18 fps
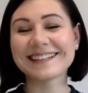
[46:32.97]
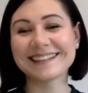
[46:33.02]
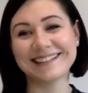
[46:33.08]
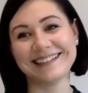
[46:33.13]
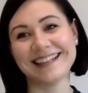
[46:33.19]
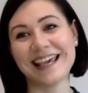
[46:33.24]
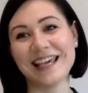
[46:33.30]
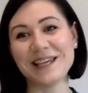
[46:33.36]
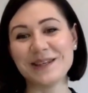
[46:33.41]

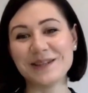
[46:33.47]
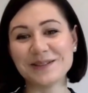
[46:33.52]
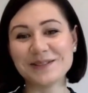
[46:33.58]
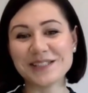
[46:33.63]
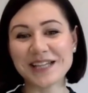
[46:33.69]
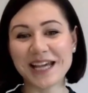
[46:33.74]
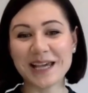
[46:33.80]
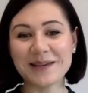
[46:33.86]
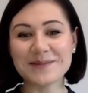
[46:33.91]
Thank you,
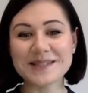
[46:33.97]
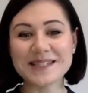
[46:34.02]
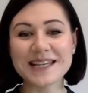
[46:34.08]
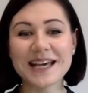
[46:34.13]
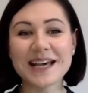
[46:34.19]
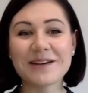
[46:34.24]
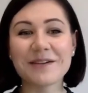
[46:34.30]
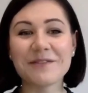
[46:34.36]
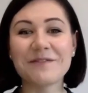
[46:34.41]
James.
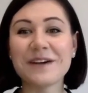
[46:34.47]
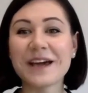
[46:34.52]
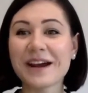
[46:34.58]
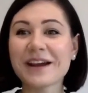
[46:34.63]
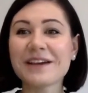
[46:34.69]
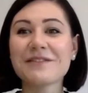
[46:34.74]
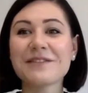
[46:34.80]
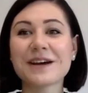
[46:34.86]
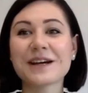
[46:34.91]

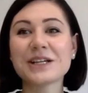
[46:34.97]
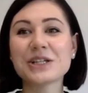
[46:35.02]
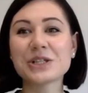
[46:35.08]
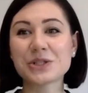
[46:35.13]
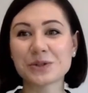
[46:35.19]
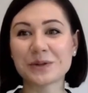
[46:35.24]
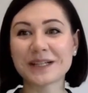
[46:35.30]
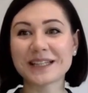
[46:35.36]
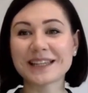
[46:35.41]
Very, very
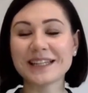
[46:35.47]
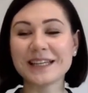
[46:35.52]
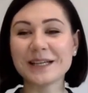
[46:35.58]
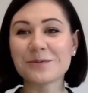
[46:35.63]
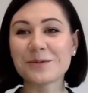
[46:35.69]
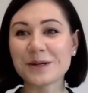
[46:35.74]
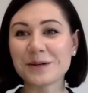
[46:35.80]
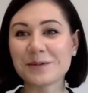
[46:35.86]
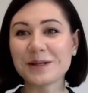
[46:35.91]
shortly,
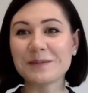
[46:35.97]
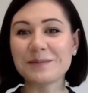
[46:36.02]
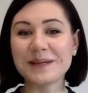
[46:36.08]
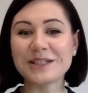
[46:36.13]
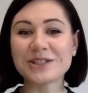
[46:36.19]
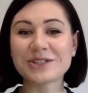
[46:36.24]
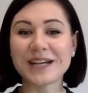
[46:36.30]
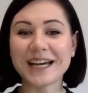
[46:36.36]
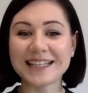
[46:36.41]
we will
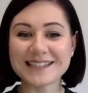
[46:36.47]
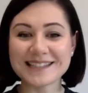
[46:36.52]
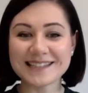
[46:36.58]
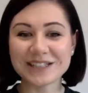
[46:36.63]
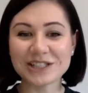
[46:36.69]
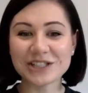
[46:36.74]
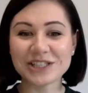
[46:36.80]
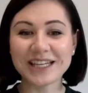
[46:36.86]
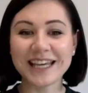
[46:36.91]
be
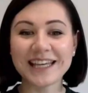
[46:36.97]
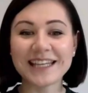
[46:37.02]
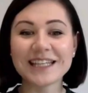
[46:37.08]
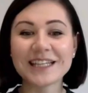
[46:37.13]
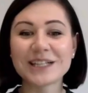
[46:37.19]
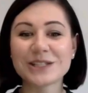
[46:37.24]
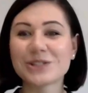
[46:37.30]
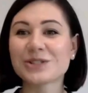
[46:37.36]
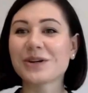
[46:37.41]

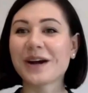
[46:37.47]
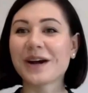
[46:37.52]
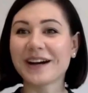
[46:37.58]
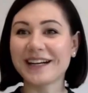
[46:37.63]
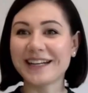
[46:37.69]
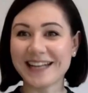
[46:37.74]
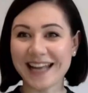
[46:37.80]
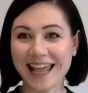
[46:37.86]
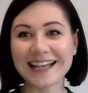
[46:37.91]
transitioning to
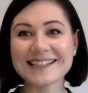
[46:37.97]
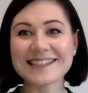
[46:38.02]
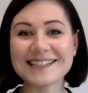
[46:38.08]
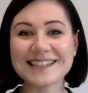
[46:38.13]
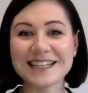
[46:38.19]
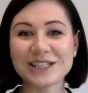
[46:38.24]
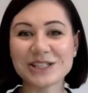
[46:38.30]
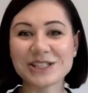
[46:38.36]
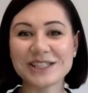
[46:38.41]
our next
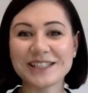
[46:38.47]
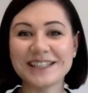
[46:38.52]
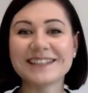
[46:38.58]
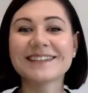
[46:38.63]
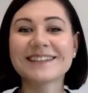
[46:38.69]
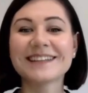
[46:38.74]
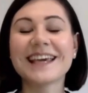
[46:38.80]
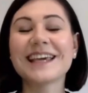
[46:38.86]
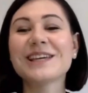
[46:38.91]

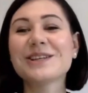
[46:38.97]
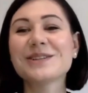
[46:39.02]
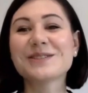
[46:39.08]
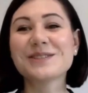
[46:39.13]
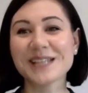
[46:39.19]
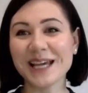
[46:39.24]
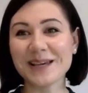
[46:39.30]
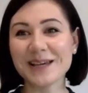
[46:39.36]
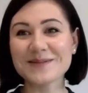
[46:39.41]
session. Thank you,
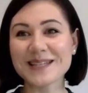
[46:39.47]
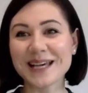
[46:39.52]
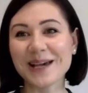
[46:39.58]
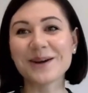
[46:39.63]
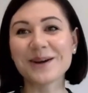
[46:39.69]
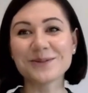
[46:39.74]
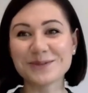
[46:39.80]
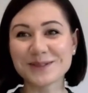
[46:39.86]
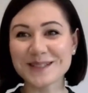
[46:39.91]
James. I
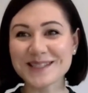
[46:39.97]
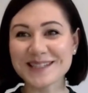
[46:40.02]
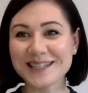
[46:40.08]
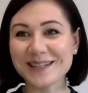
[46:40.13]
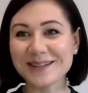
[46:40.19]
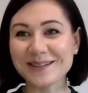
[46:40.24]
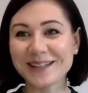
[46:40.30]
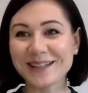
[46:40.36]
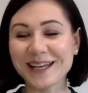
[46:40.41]
hope to
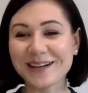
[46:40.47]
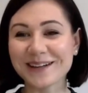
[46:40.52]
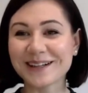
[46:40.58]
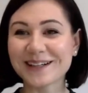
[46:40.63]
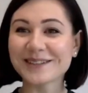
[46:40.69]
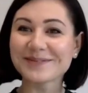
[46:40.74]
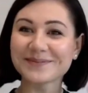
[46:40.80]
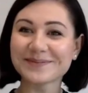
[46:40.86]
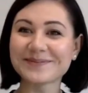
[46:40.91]
see you
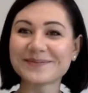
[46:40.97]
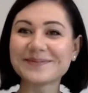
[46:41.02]
later.